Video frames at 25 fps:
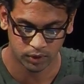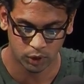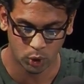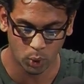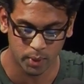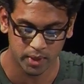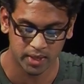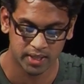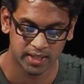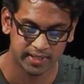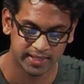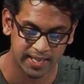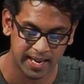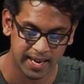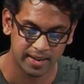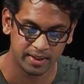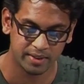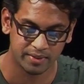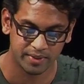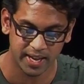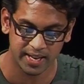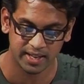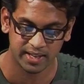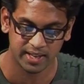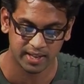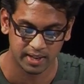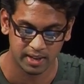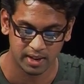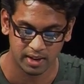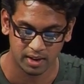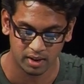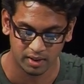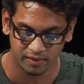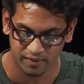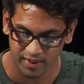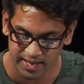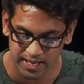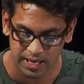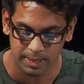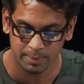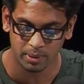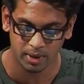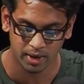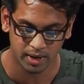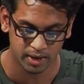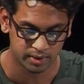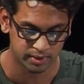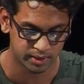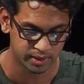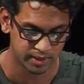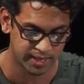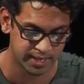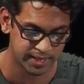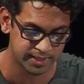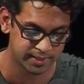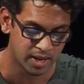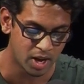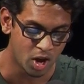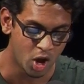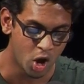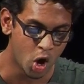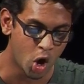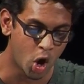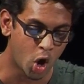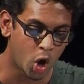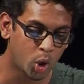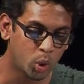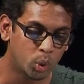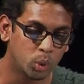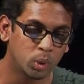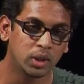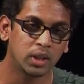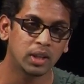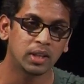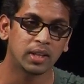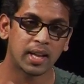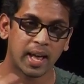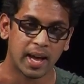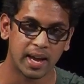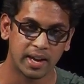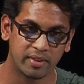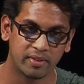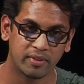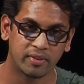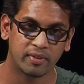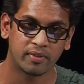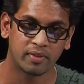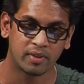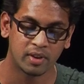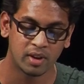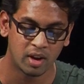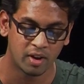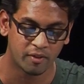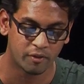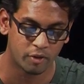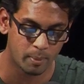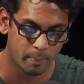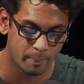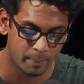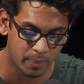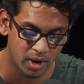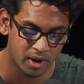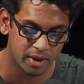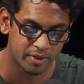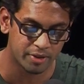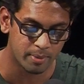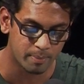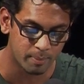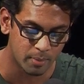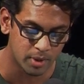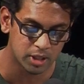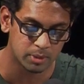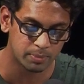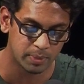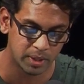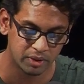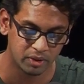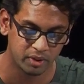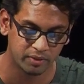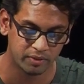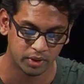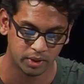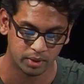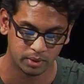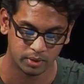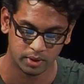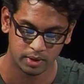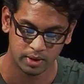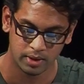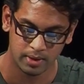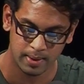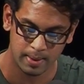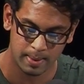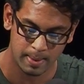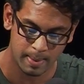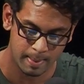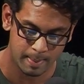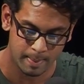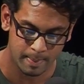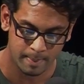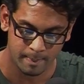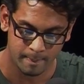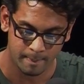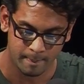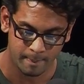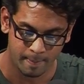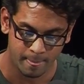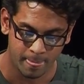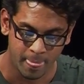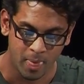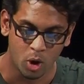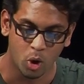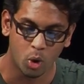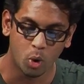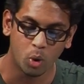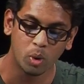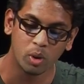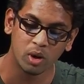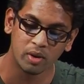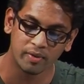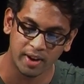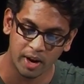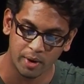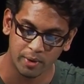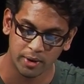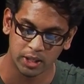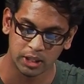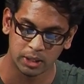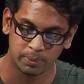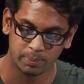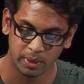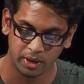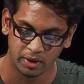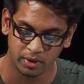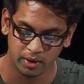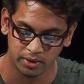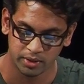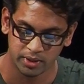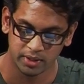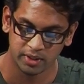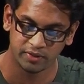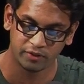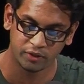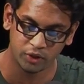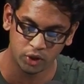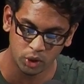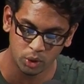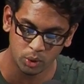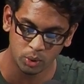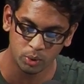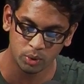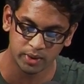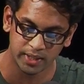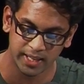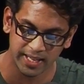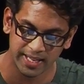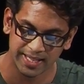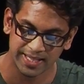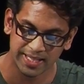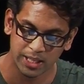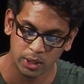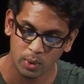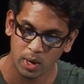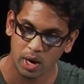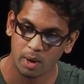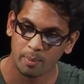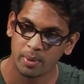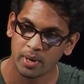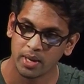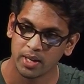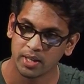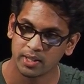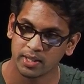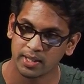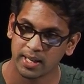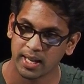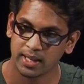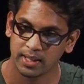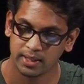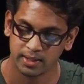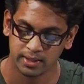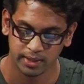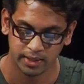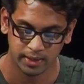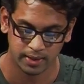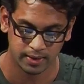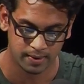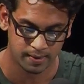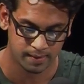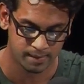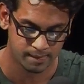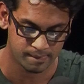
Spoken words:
To understand that of any person, his whole life from birth must be reviewed. All of our experiences fuse into our personality.